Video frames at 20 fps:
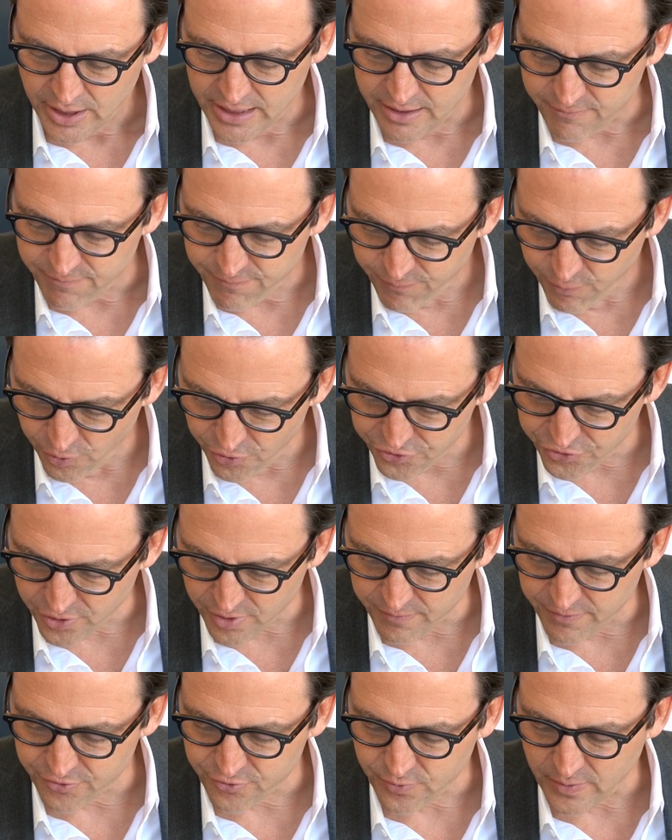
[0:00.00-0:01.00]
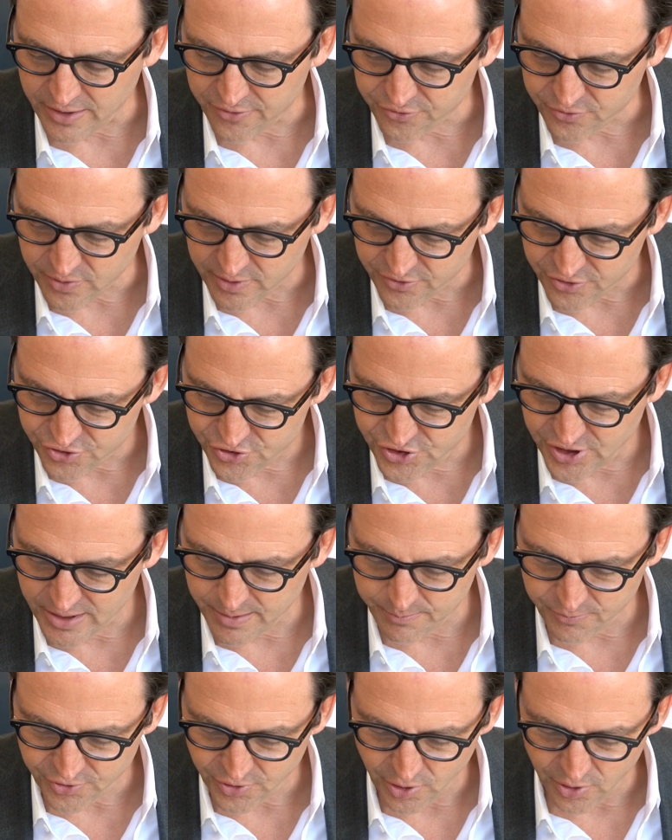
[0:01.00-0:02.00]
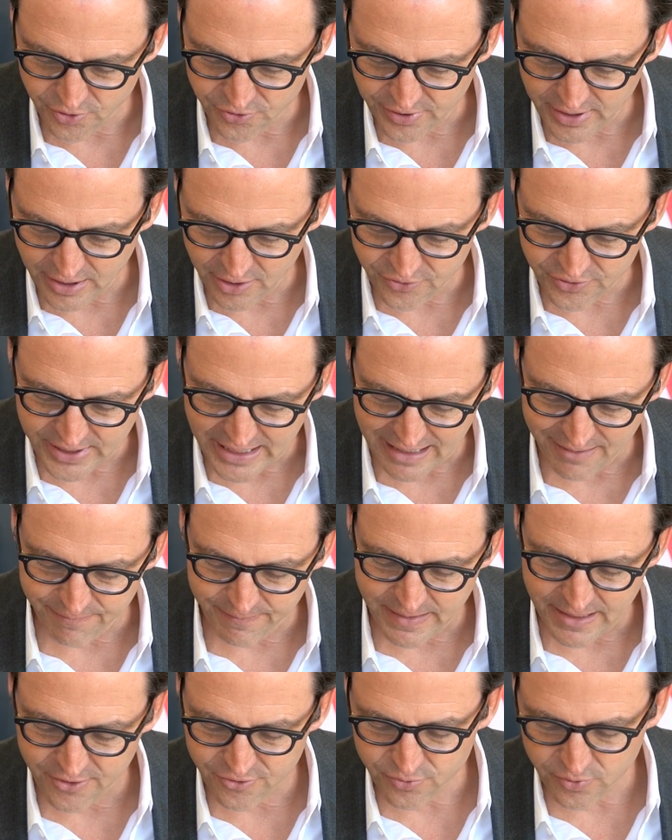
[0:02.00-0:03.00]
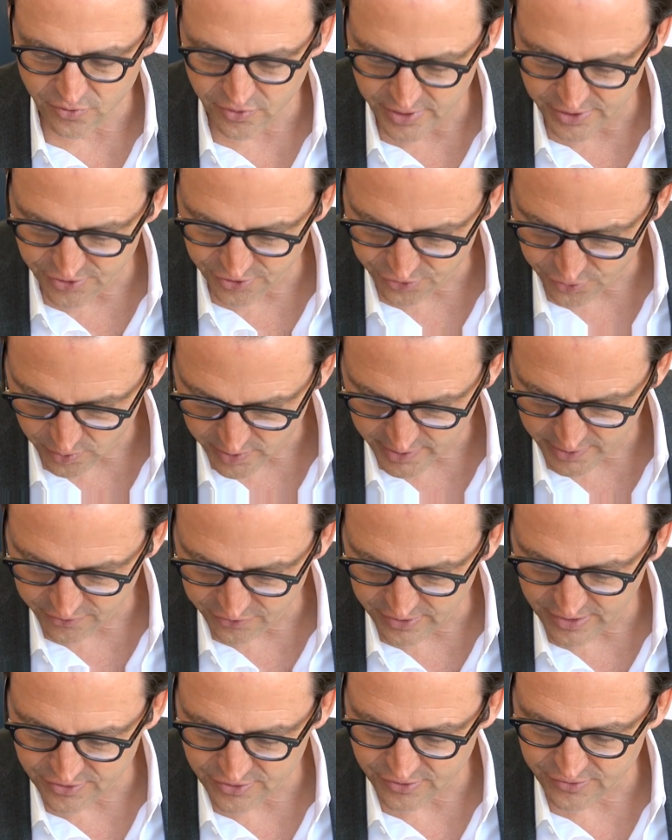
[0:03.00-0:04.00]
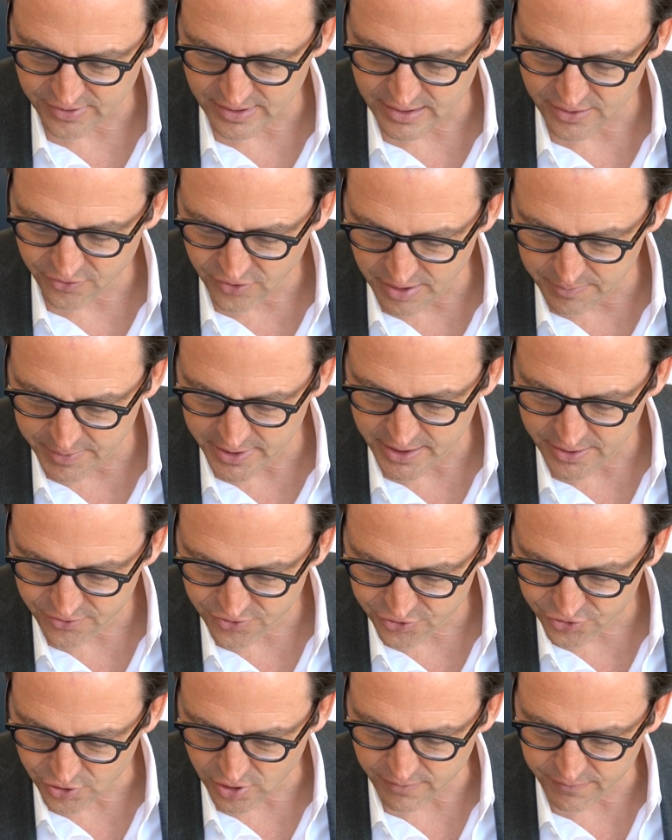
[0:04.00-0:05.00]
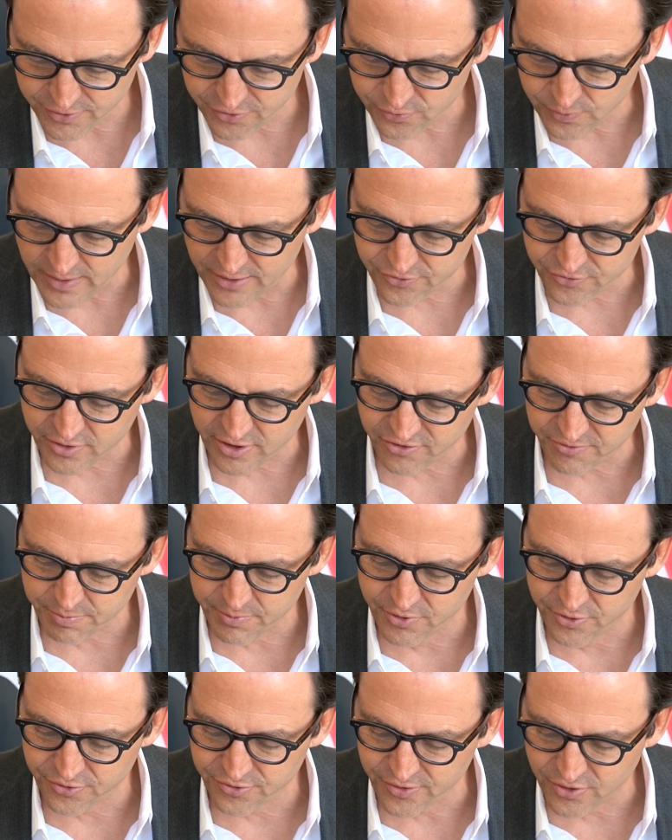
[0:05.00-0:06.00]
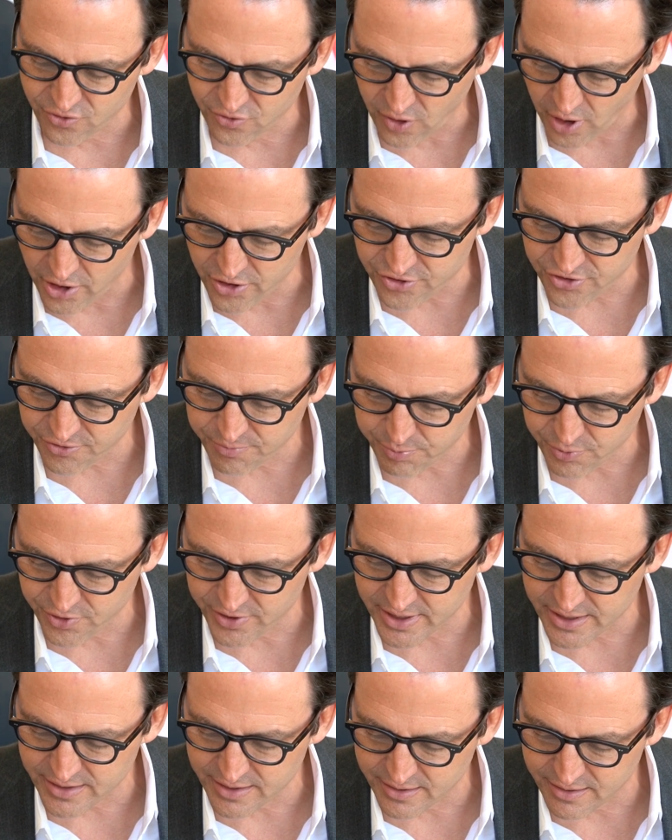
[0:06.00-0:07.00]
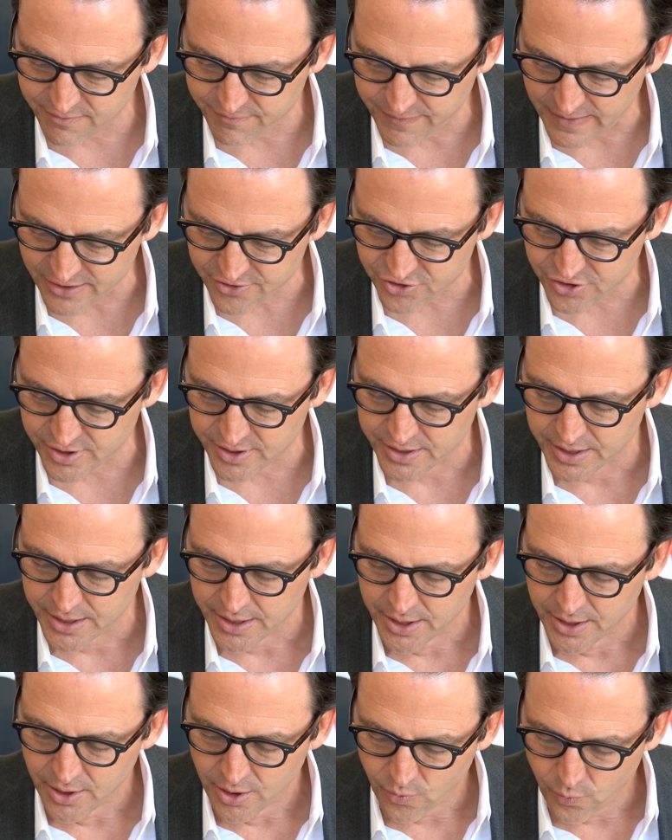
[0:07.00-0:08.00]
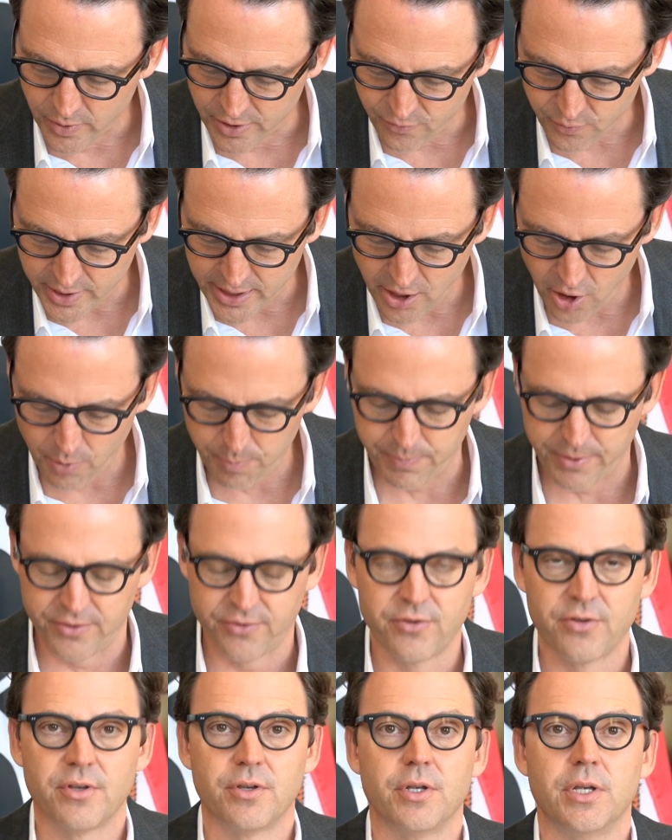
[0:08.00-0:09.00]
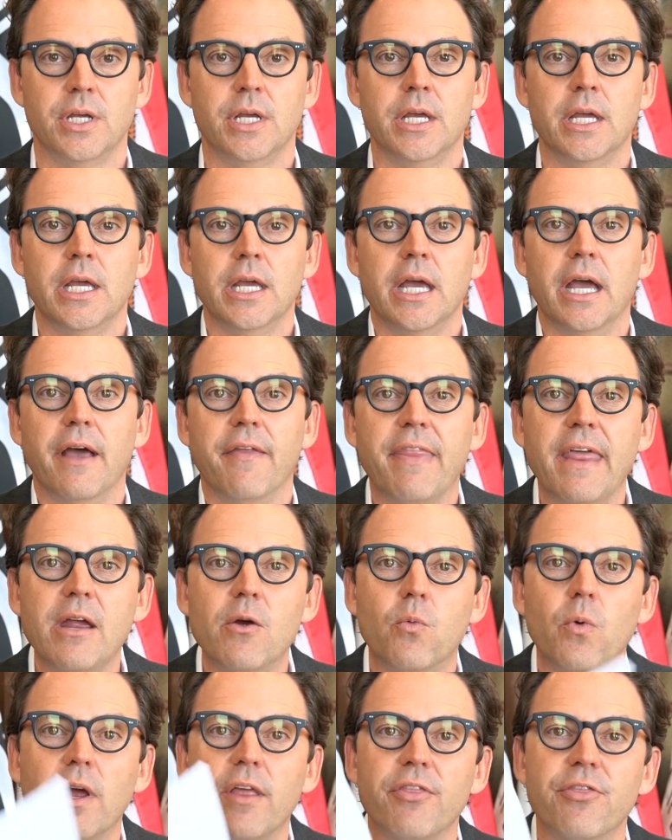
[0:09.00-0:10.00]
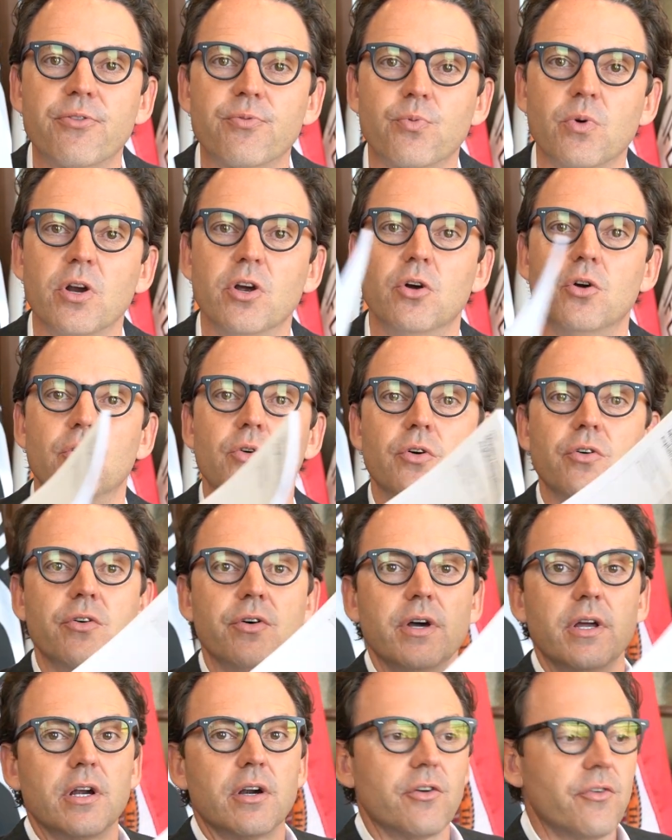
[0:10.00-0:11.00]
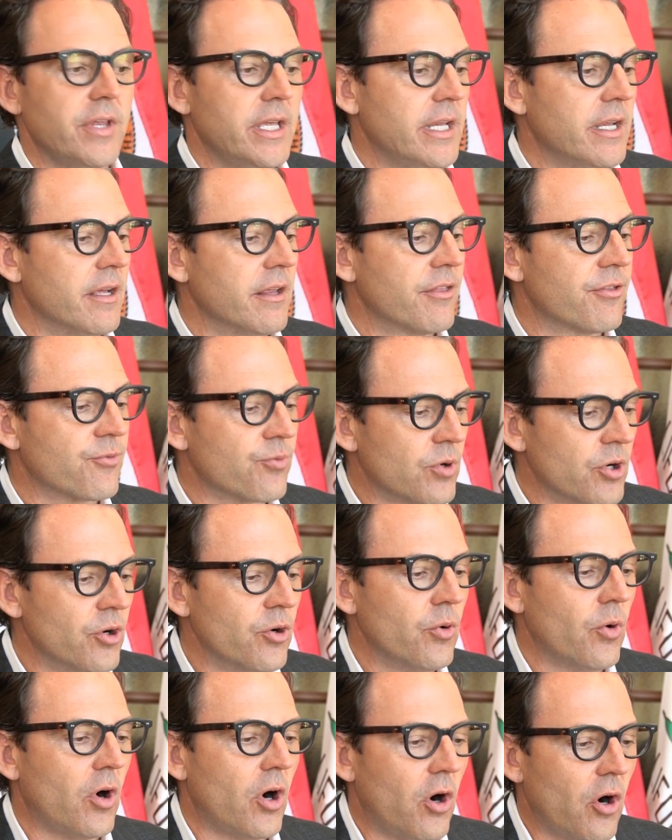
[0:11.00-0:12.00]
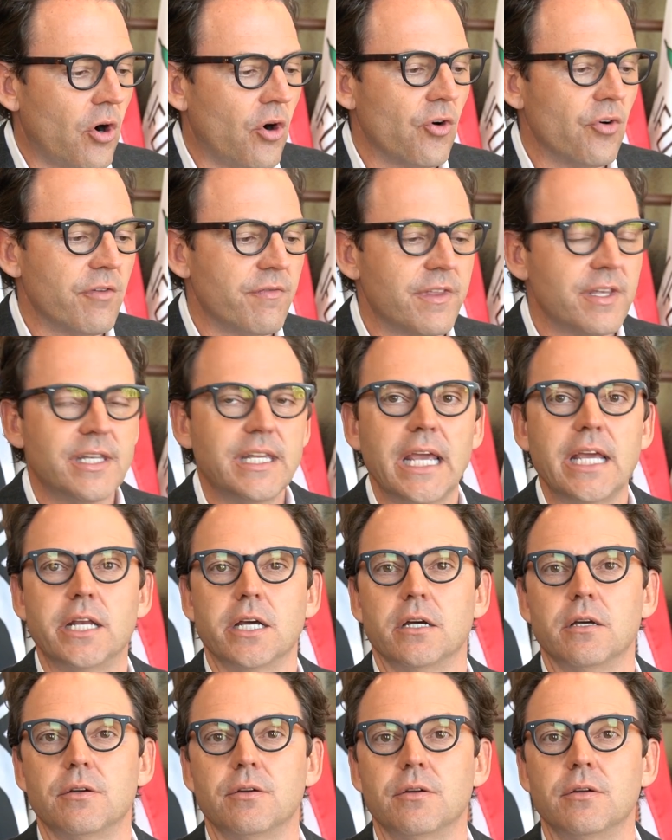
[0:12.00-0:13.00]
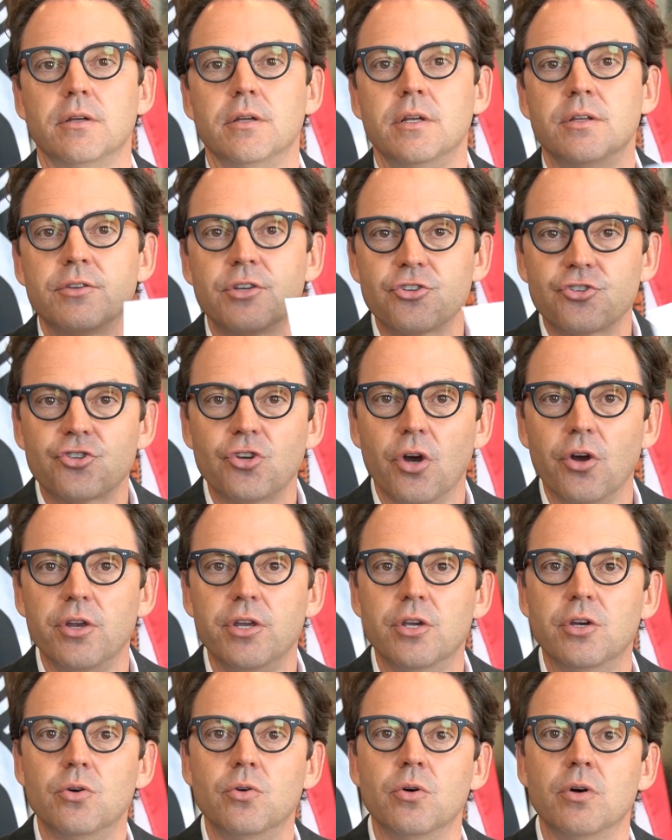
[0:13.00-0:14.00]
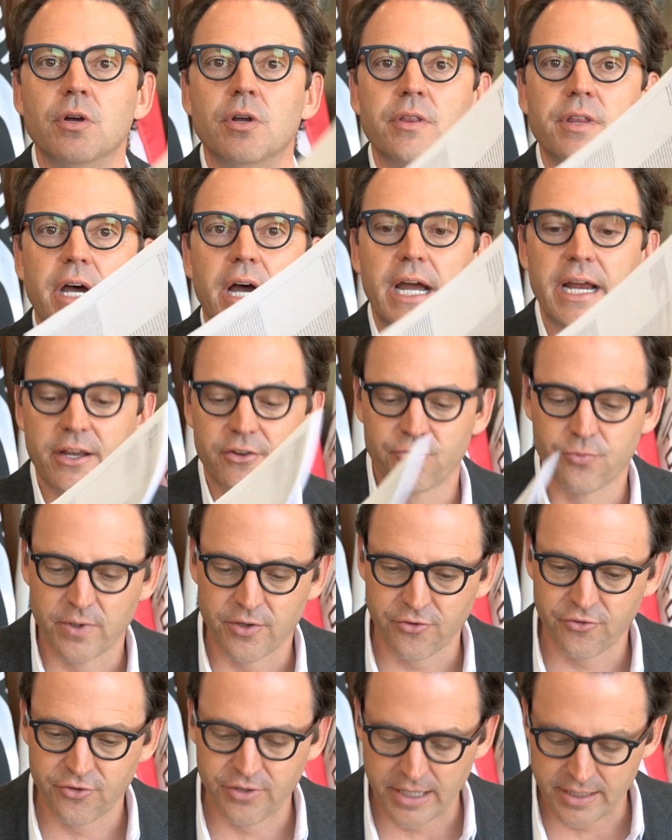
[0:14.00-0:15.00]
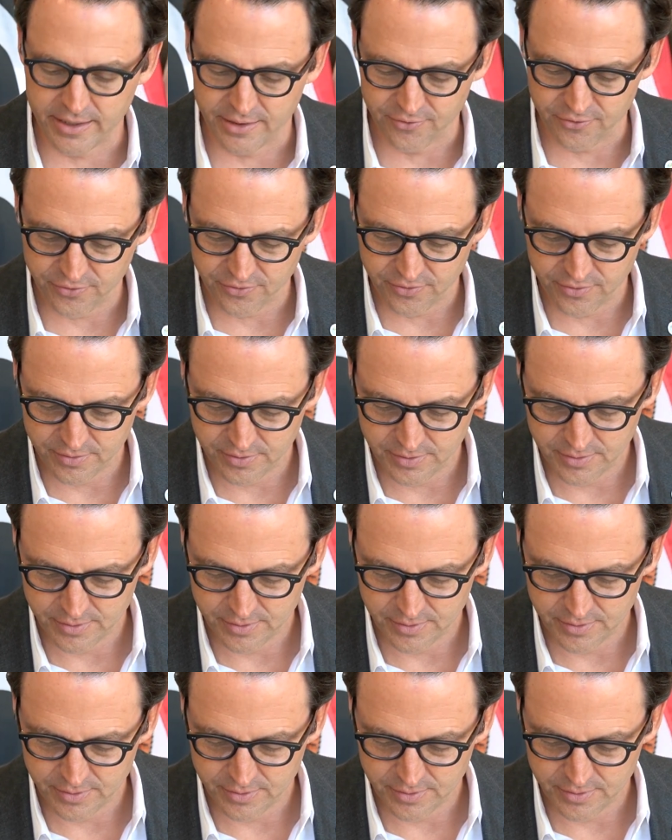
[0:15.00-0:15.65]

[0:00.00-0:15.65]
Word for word: in full-service restaurants, gyms, hotels, cafes, religious organizations, and limited service restaurants produced the largest predicted infection when reopened. And they went through, literally through all of the data to show you the highest risk settings.